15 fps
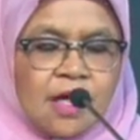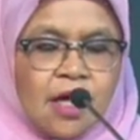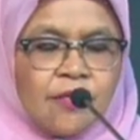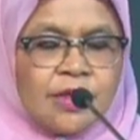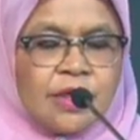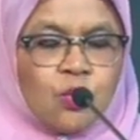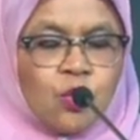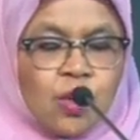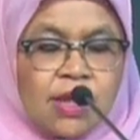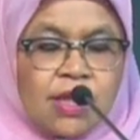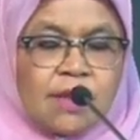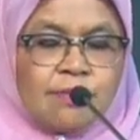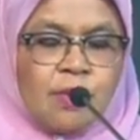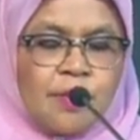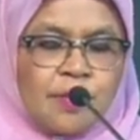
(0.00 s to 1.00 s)
of the
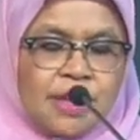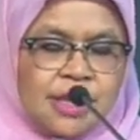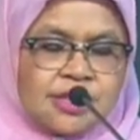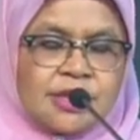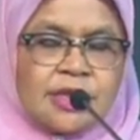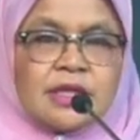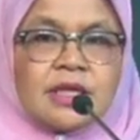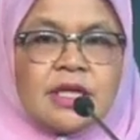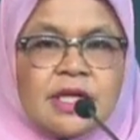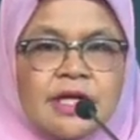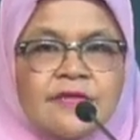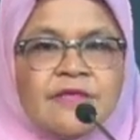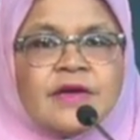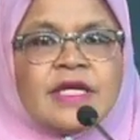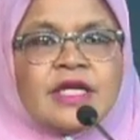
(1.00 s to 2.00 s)
world population
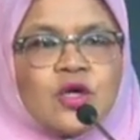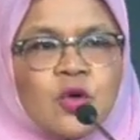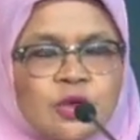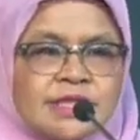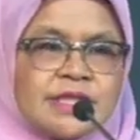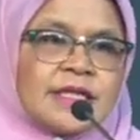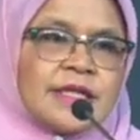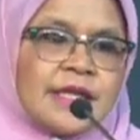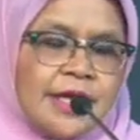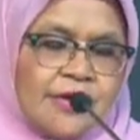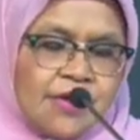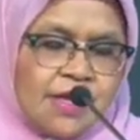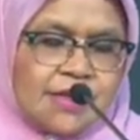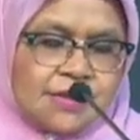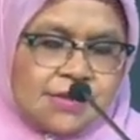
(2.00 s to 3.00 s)
live in coastal
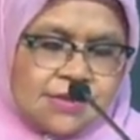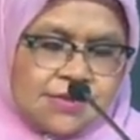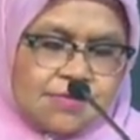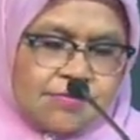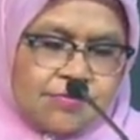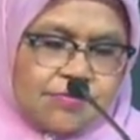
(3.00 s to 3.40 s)
areas.